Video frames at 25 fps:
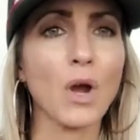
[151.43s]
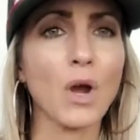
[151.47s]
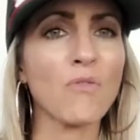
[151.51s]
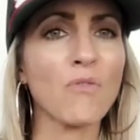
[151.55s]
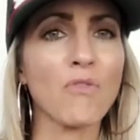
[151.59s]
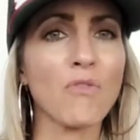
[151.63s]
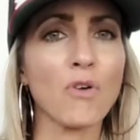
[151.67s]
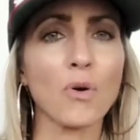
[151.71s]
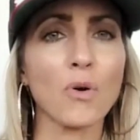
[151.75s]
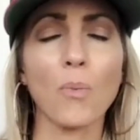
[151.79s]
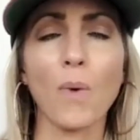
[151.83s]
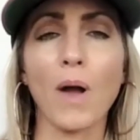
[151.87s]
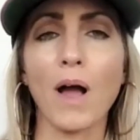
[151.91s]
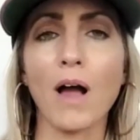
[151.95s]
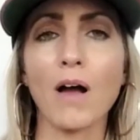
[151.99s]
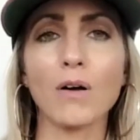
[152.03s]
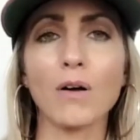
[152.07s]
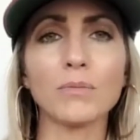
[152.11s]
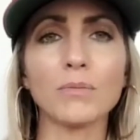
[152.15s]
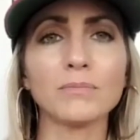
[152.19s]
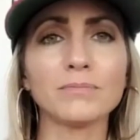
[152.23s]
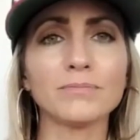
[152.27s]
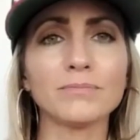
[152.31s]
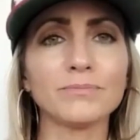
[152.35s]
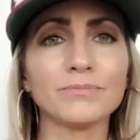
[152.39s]

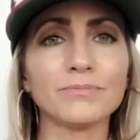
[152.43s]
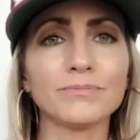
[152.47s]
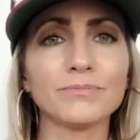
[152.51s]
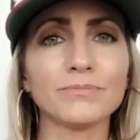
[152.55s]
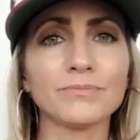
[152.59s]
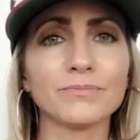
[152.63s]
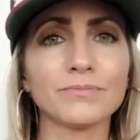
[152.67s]
overwhelm,